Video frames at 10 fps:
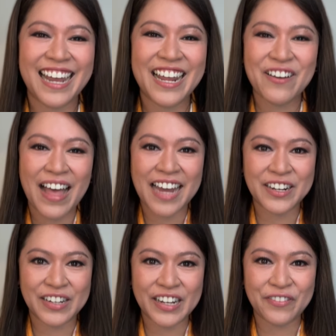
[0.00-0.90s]
Hello
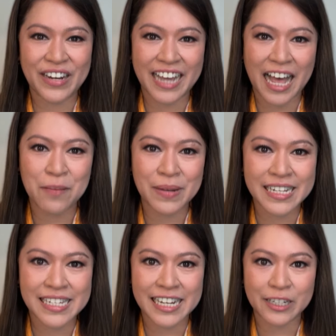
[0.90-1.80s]
and good evening. I'm
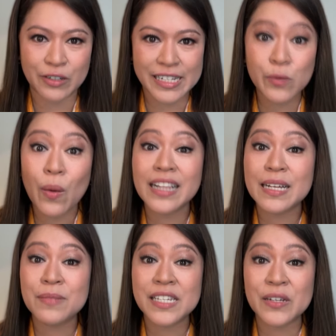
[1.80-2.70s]
Melissa Idris.
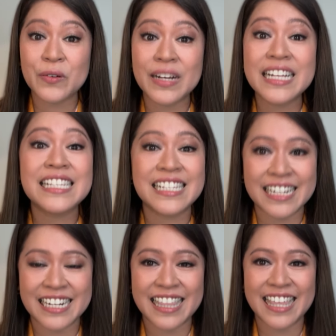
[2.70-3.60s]
Welcome to
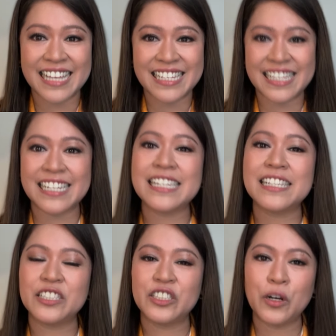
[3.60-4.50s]
Consider This. This
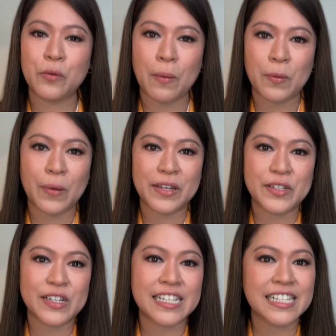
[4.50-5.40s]
is the show where we want
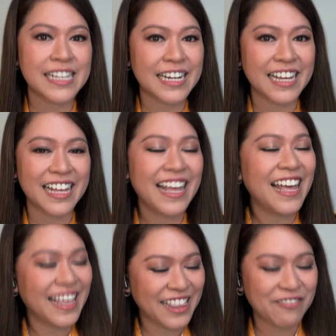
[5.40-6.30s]
you to consider
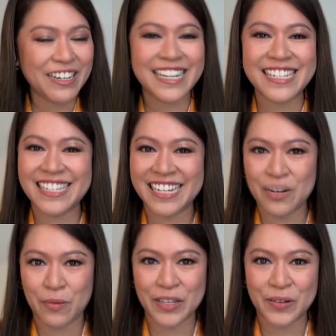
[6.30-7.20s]
and then
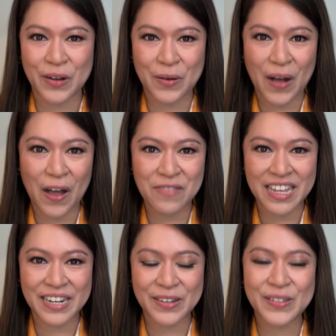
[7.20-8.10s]
reconsider what you know of
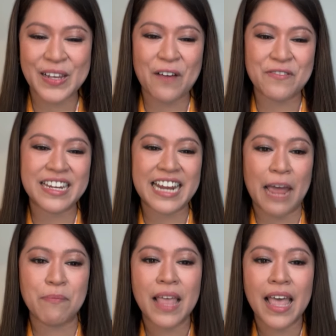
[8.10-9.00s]
the news of the day.